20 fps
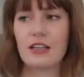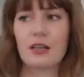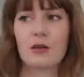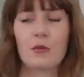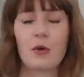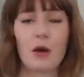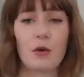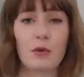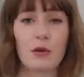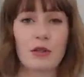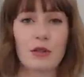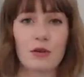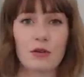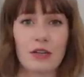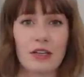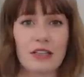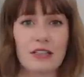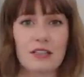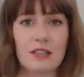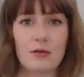I could probably
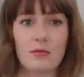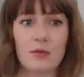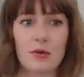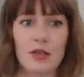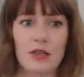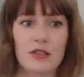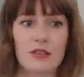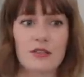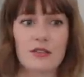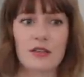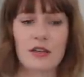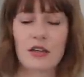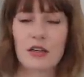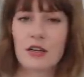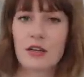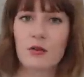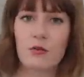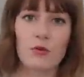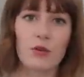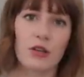donate some because
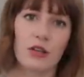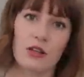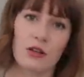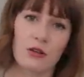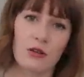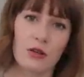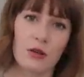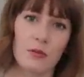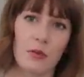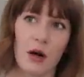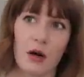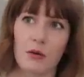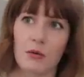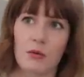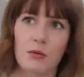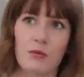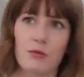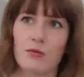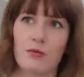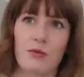we literally
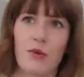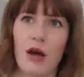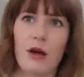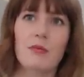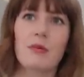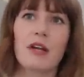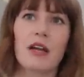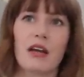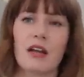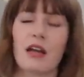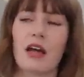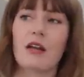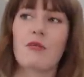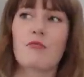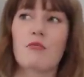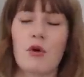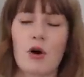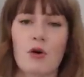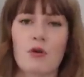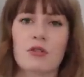probably, I mean at,
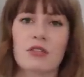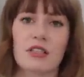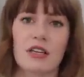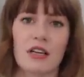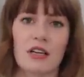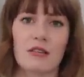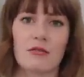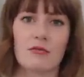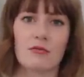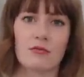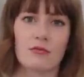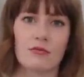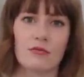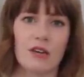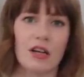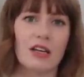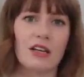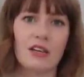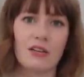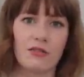at most, at
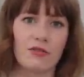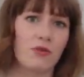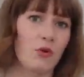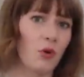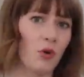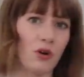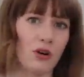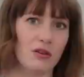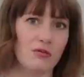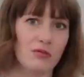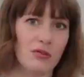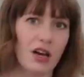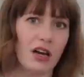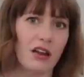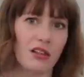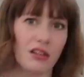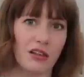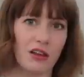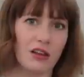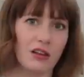I need four,
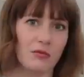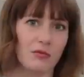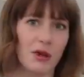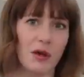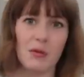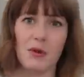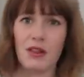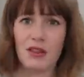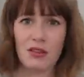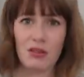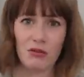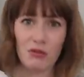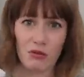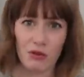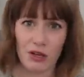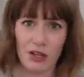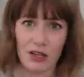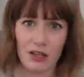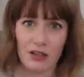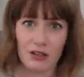I think, maybe
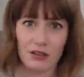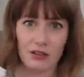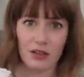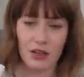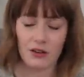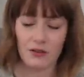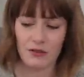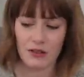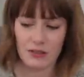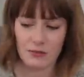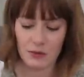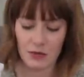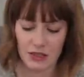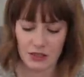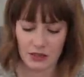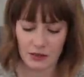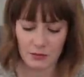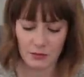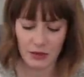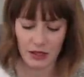three of these
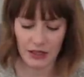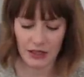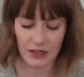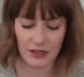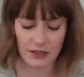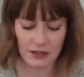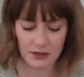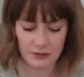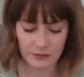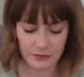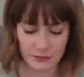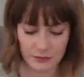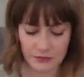muslin blankets.